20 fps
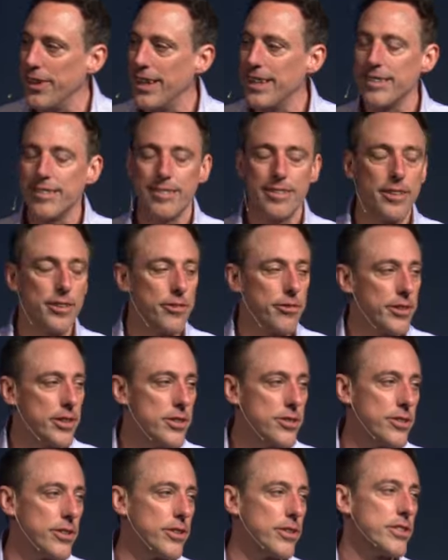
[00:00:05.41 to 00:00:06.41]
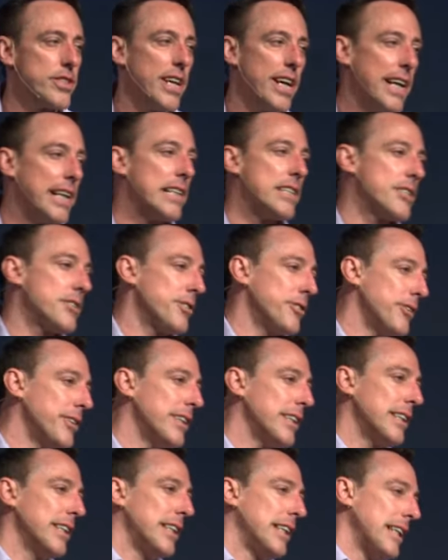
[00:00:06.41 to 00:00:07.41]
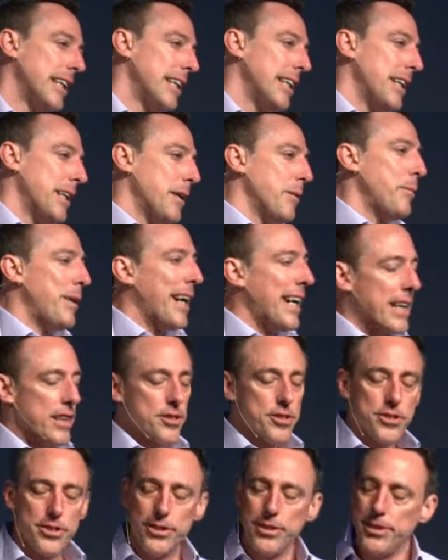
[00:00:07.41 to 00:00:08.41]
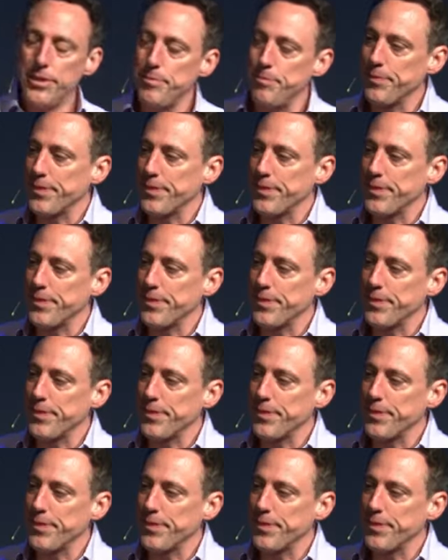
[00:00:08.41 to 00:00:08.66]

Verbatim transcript: at C3 Church as your pastor.